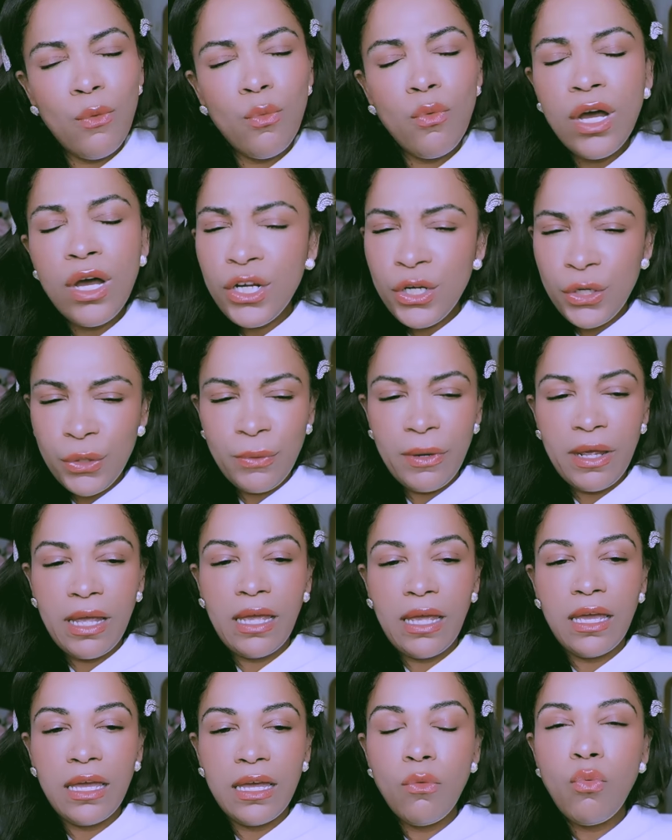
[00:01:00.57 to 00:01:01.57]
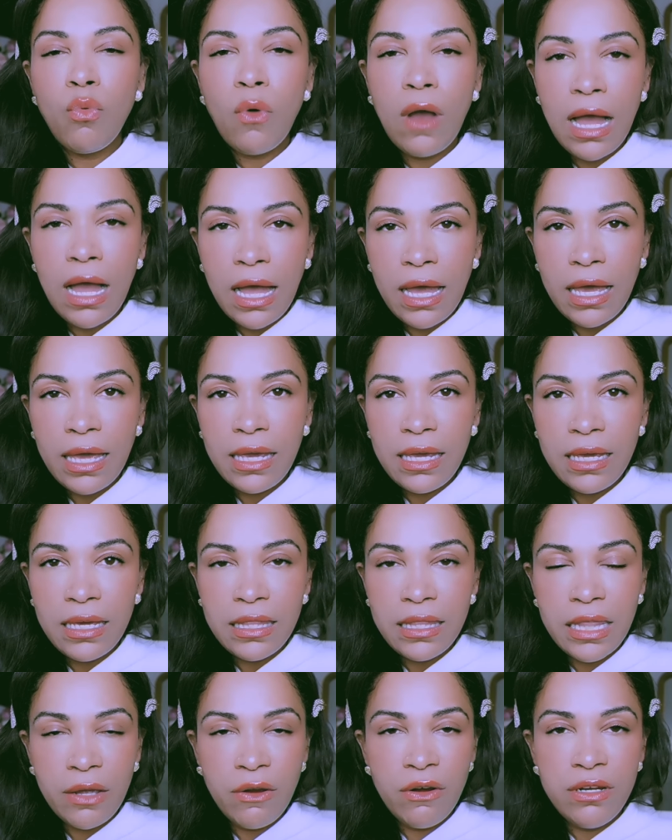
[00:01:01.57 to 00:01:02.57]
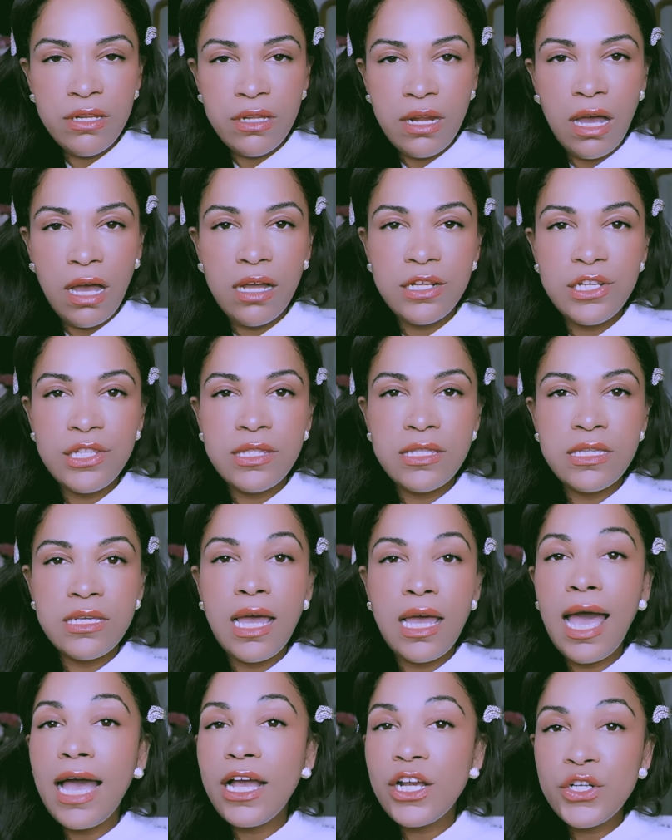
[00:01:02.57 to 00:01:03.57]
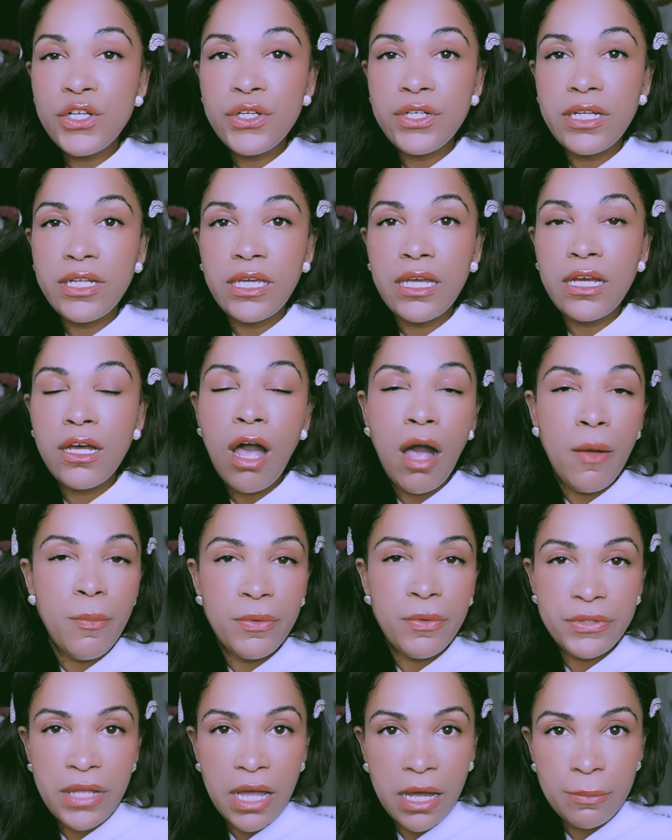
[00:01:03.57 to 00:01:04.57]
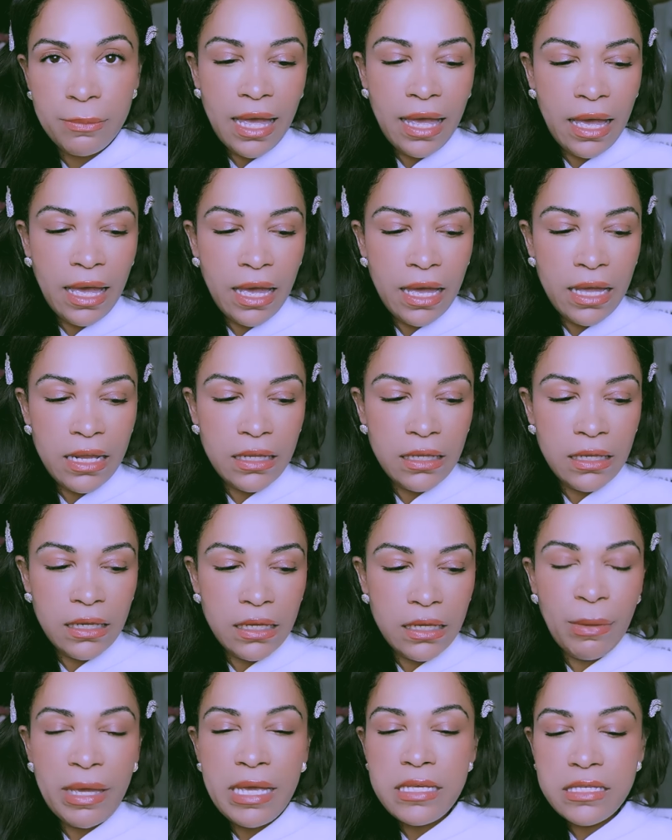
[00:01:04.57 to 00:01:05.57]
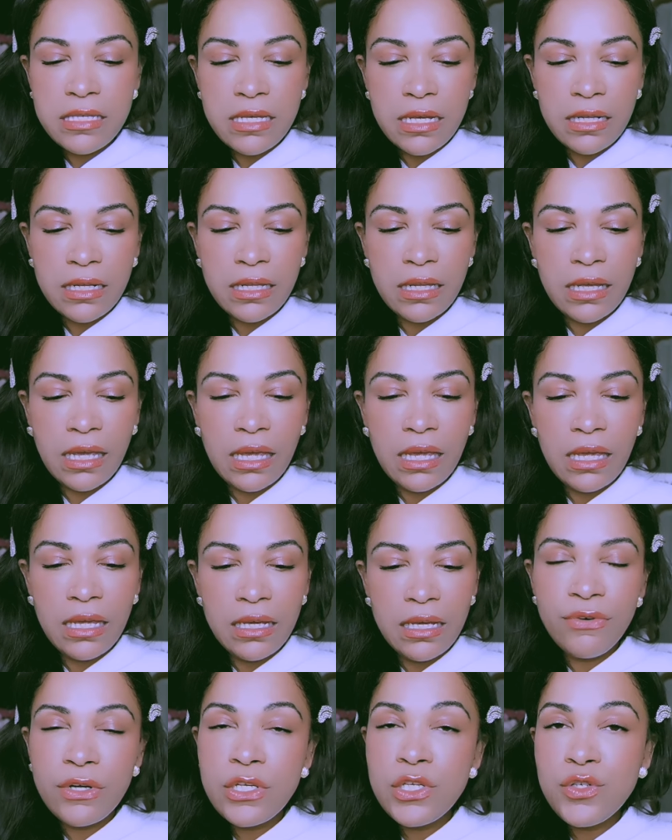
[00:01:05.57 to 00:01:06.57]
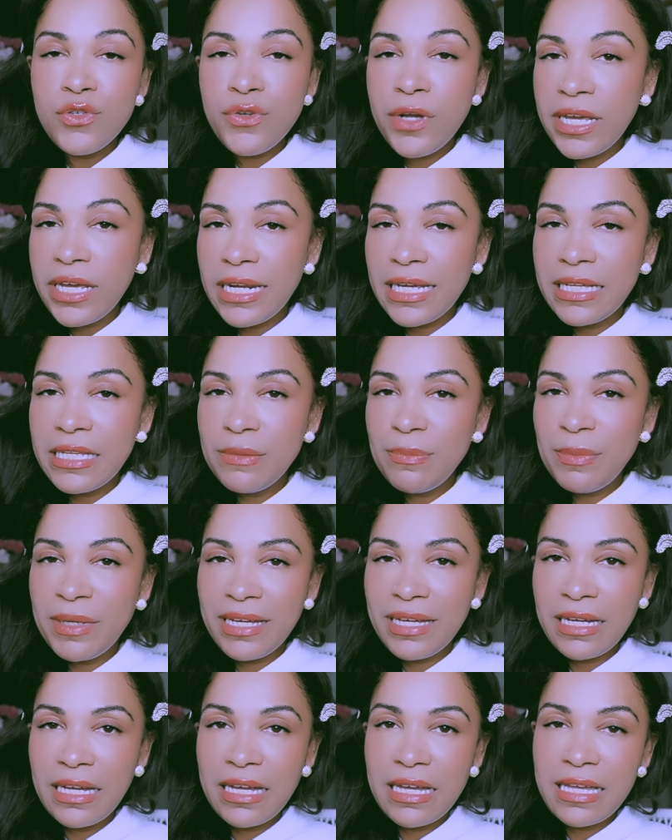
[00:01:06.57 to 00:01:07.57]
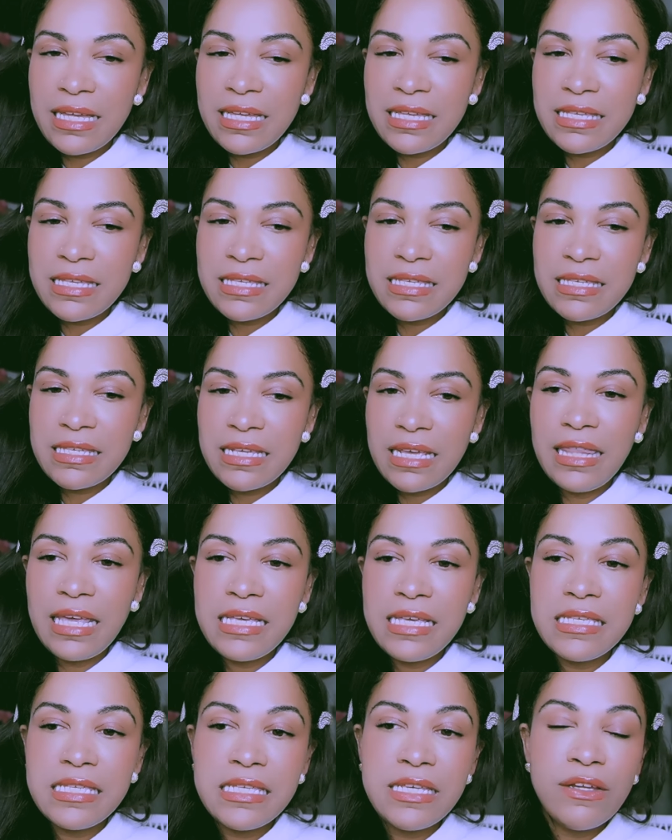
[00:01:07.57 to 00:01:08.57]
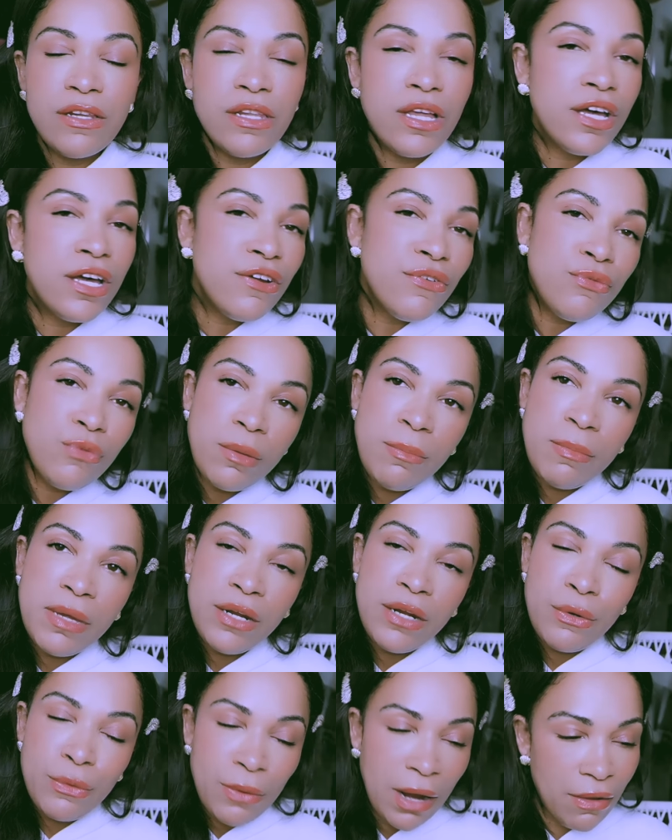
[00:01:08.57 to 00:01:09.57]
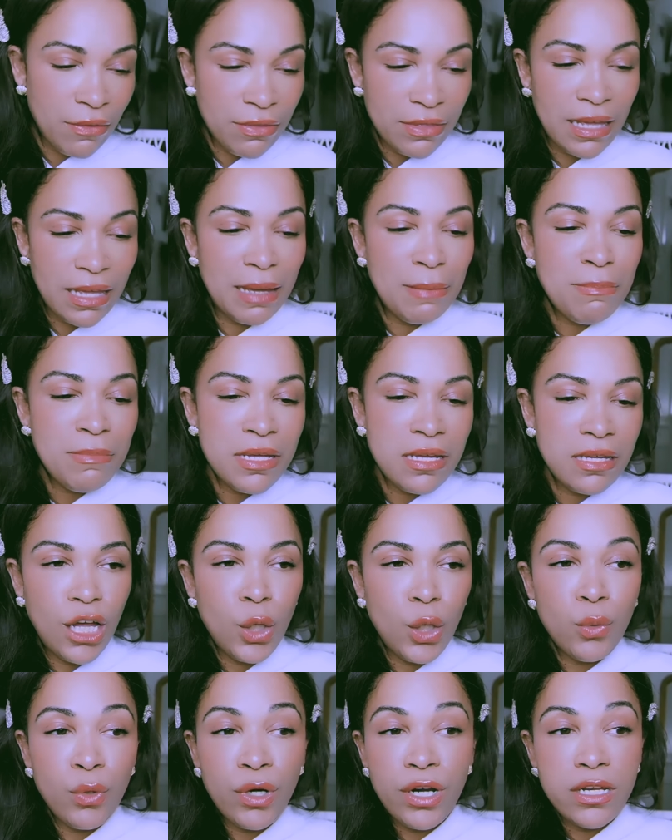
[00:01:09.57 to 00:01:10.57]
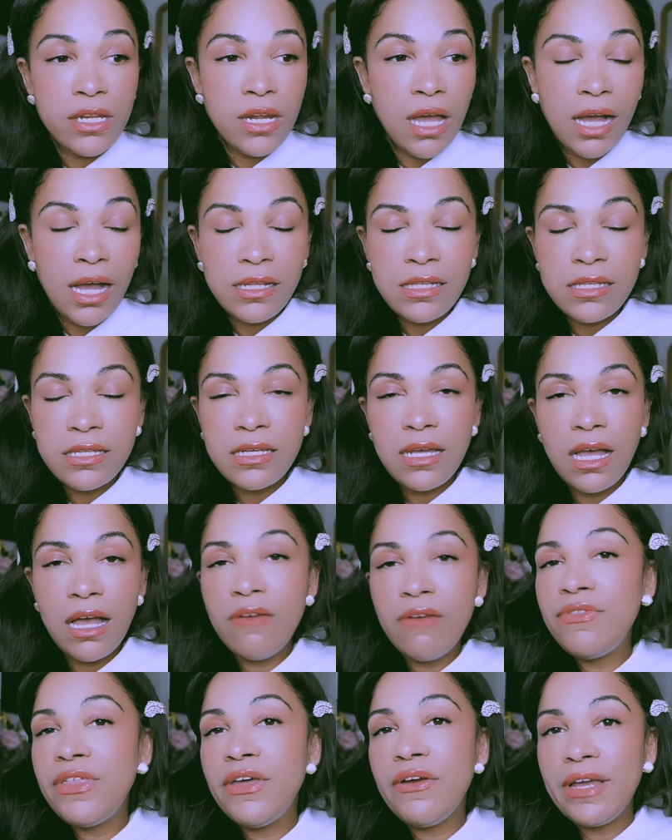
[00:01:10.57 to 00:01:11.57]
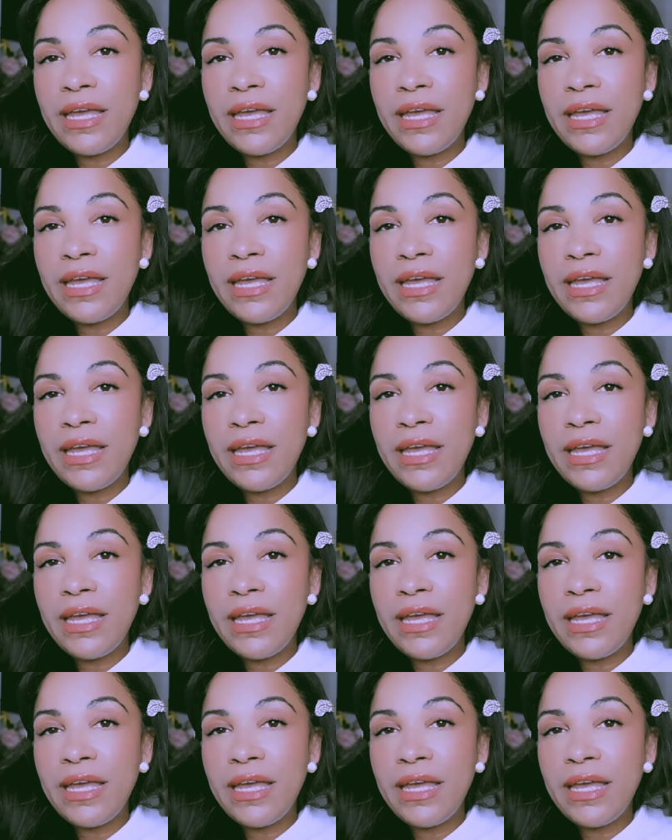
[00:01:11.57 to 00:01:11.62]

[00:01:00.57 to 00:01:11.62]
wondering why they're not actually coupled up, and basically frustrated because they see a lot of women around them who are not of their